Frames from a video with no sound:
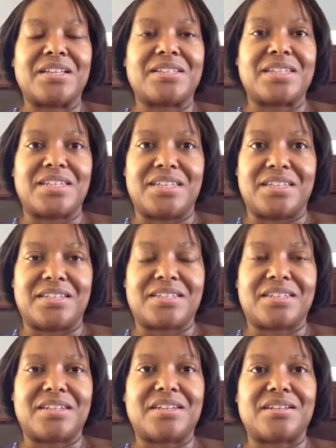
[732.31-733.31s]
to
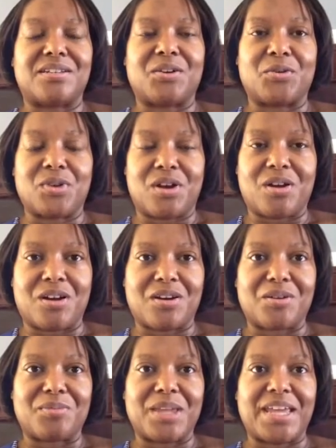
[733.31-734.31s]
eat low
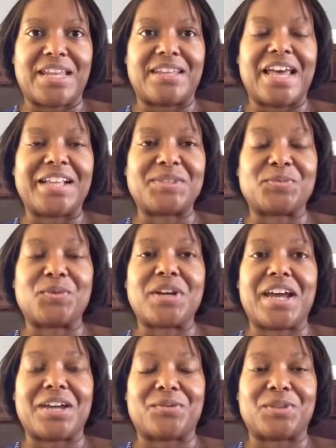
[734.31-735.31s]
carb, and that's what
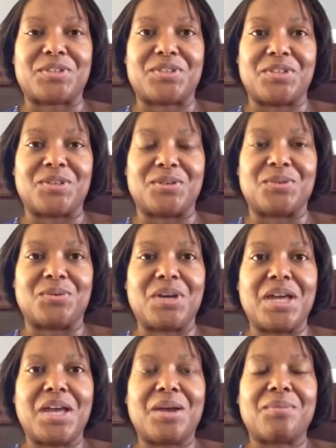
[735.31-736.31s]
I would do.
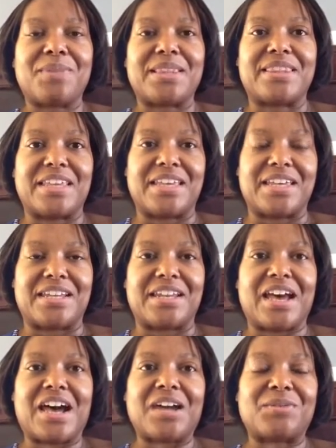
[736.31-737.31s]
But
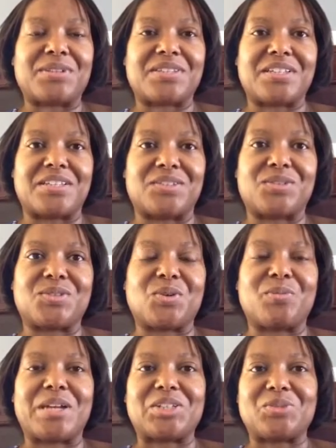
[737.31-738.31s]
then I was in
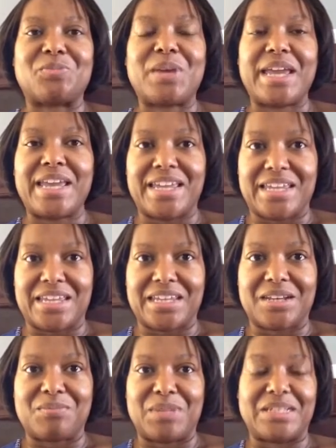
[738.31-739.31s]
so much
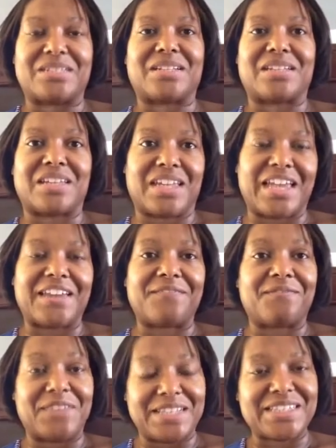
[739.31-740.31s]
pain mentally
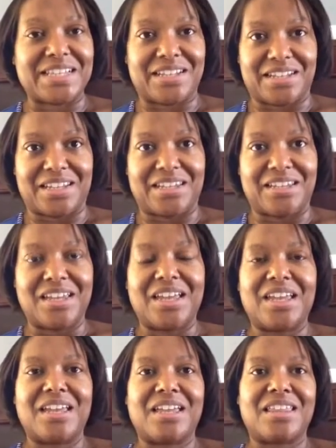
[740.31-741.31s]
and physically
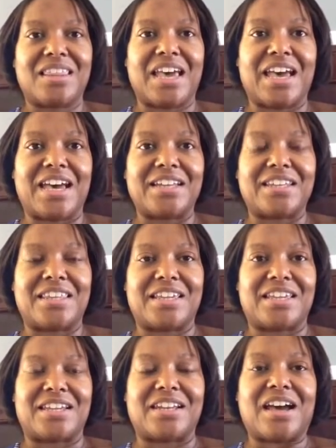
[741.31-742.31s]
that
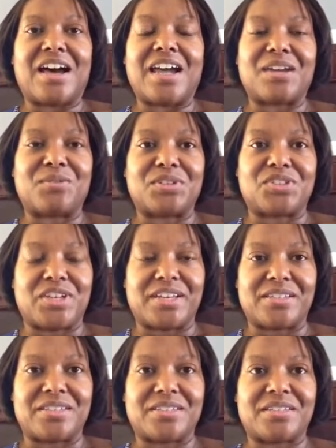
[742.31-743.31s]
then I would
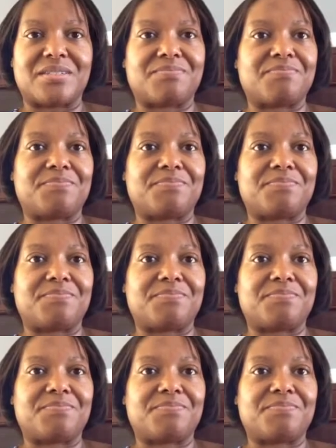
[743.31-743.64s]
just